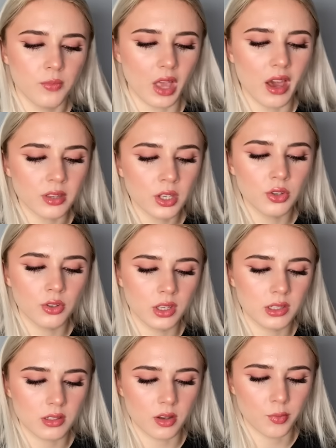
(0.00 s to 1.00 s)
I think you
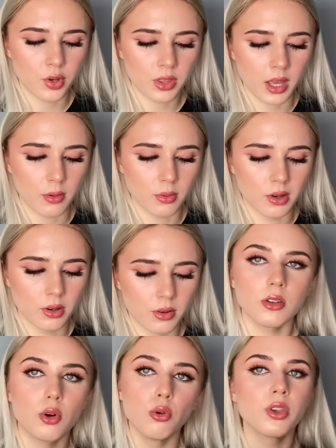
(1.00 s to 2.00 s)
need someone that
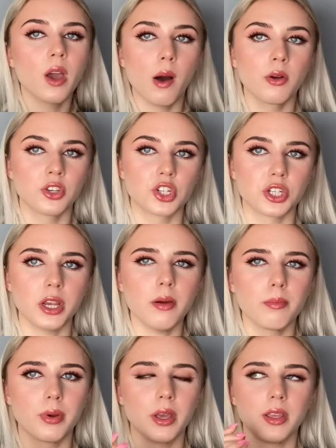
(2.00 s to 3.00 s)
will call you out on your
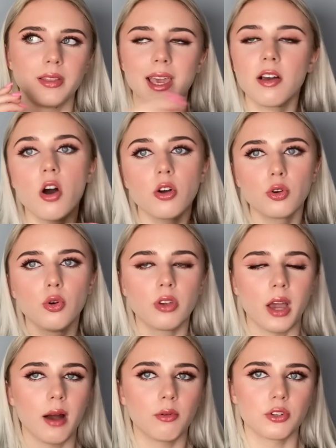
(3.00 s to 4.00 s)
shit, but they can't call you
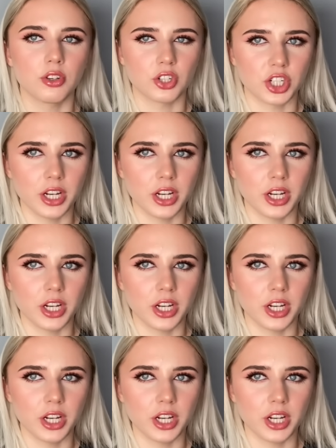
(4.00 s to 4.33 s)
out on your